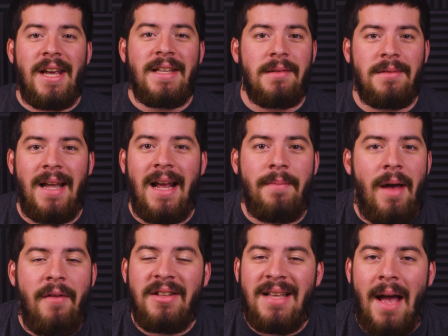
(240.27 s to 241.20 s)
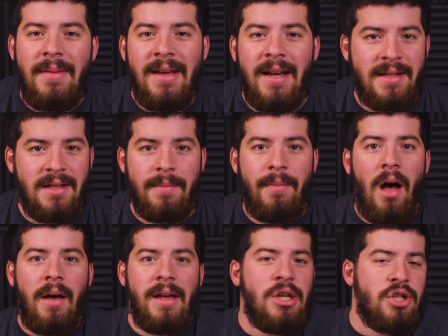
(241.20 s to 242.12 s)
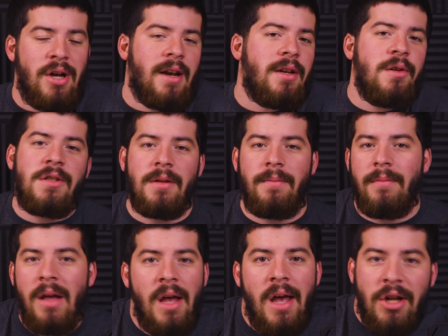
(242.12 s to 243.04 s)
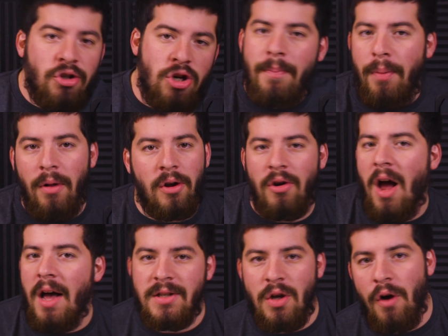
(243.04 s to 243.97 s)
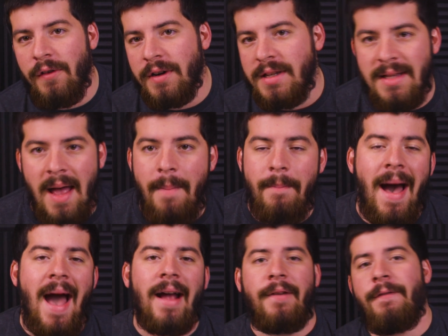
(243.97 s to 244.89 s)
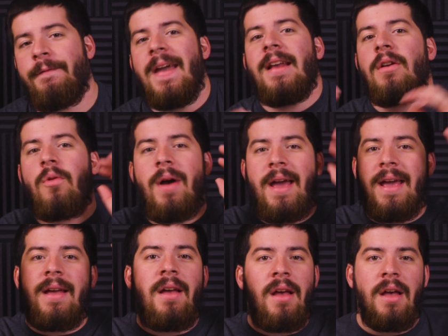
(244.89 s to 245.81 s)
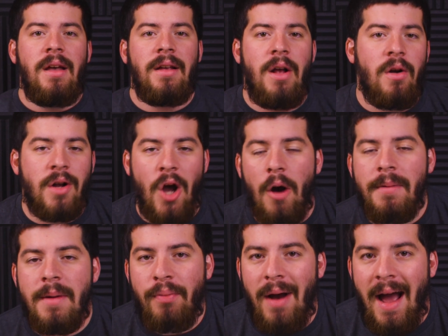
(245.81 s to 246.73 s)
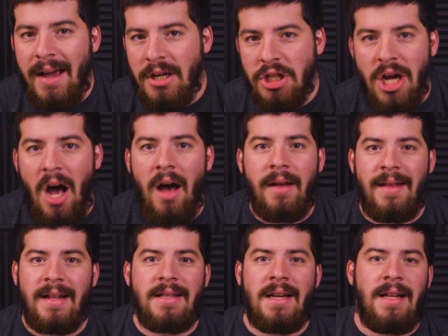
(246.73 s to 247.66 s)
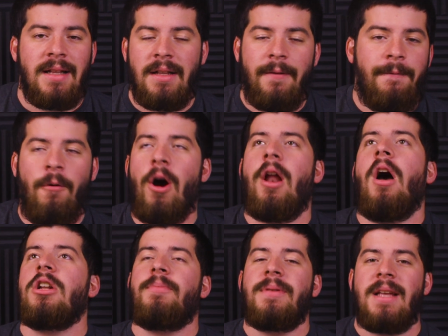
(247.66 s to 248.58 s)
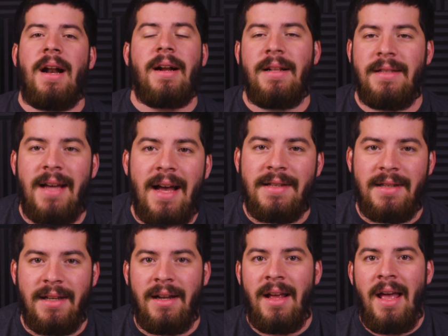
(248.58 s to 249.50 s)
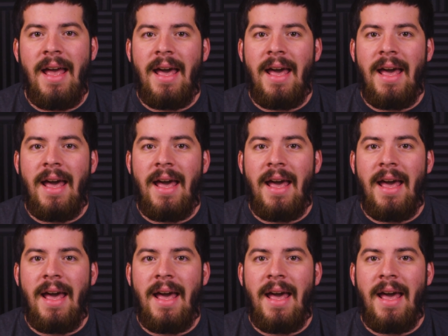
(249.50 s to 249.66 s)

Jason Tatum. Every time he gets the ball, he's trying to do some triple crossover, step back, fade away, Kobe Bryant shot that's 100% contested,